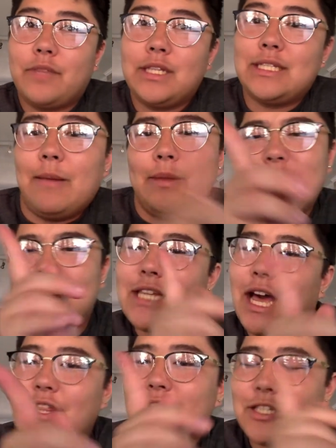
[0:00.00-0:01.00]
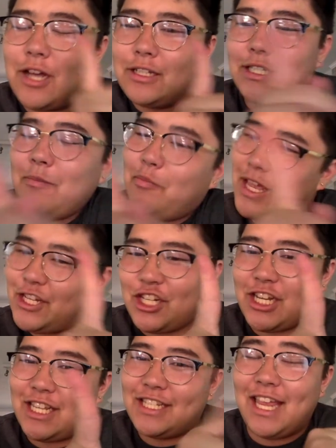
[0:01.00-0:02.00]
Some of these other salty
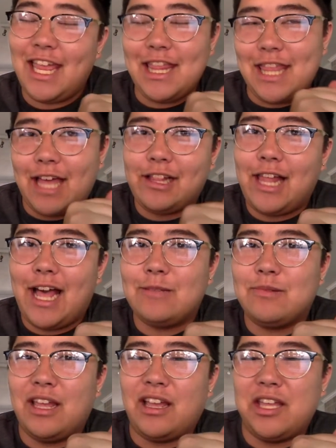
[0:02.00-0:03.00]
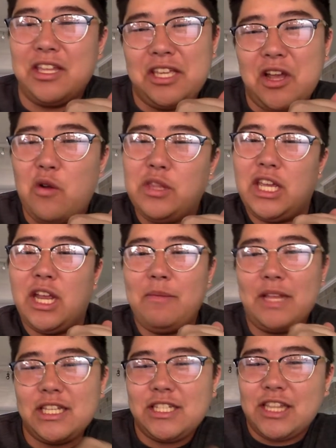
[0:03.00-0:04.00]
bitches in that class were like, "Ew, you're only here
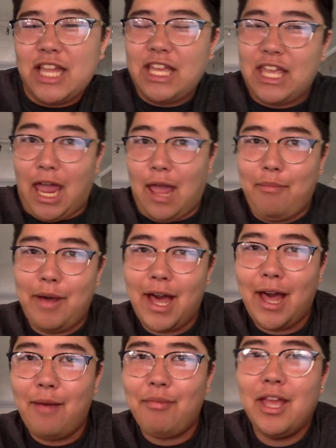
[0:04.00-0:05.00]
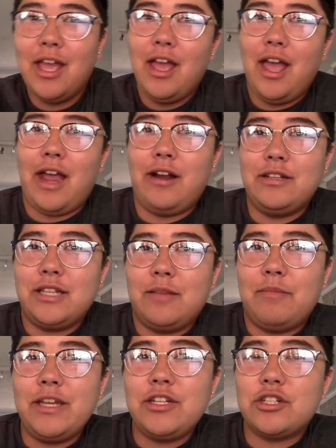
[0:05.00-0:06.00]
because you like K-pop?" And I was
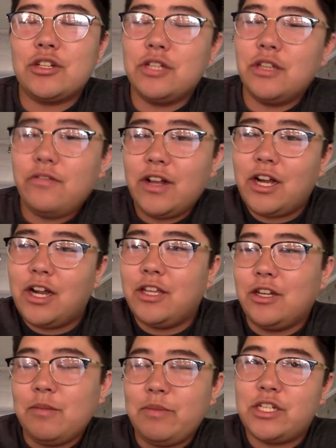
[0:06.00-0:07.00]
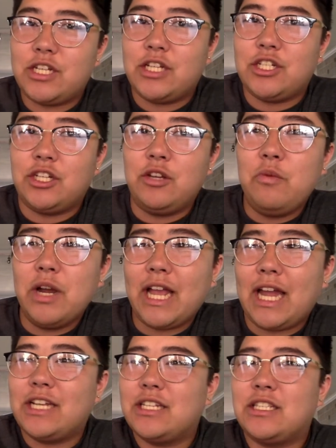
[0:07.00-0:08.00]
like, bitch, who the fuck are you to be judging? You work
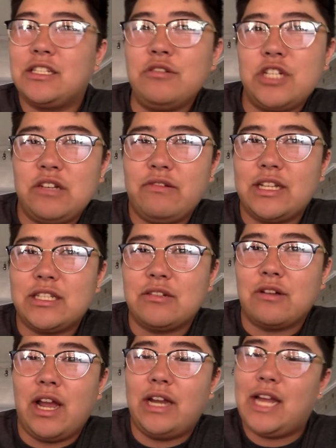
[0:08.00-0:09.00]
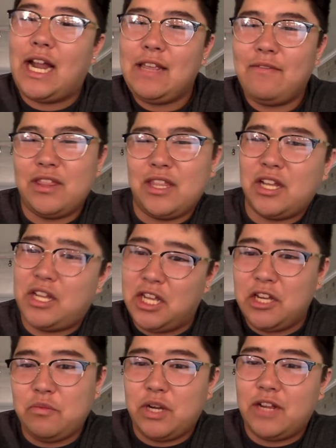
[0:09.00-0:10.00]
at a sushi restaurant, and not even the
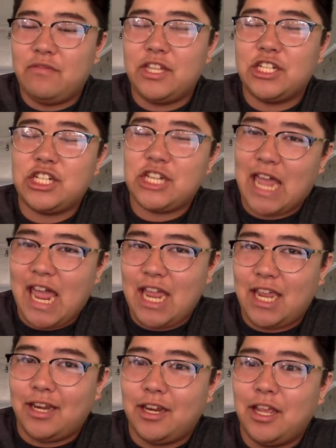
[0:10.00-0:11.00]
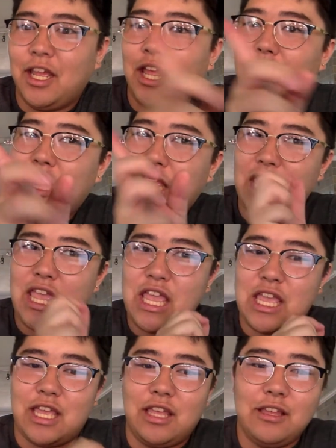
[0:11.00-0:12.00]
good one of the chain.
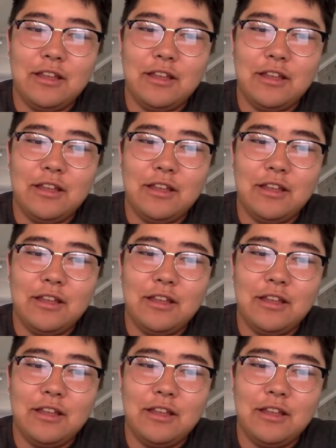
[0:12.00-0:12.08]
Uh.